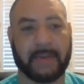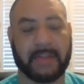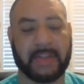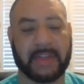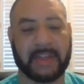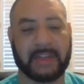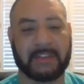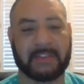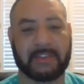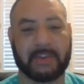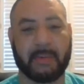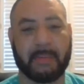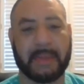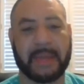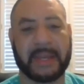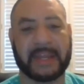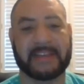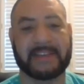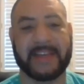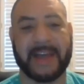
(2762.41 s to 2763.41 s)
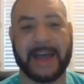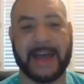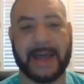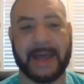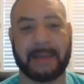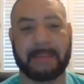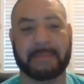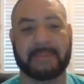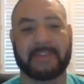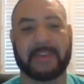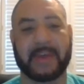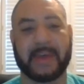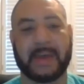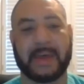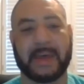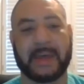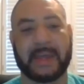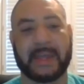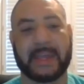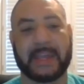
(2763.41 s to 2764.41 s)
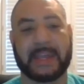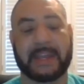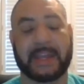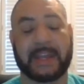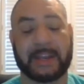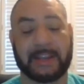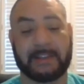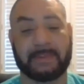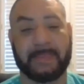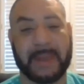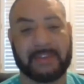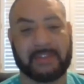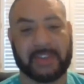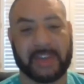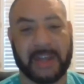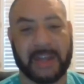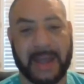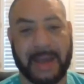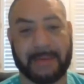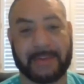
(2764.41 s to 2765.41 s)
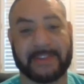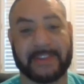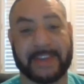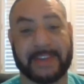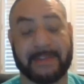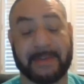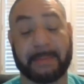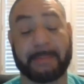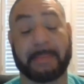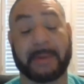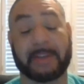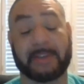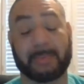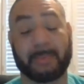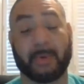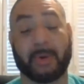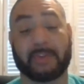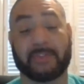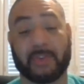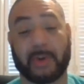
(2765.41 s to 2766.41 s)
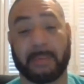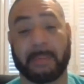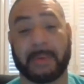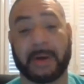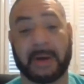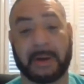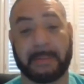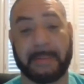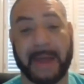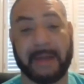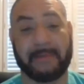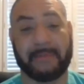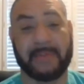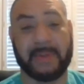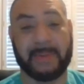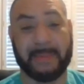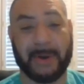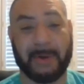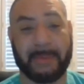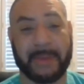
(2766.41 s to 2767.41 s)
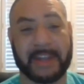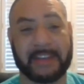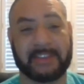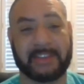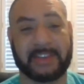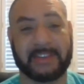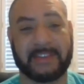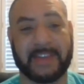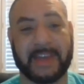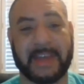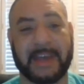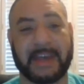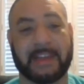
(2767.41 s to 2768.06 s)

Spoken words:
I think so many times, and especially I would say even much more so among my female patients,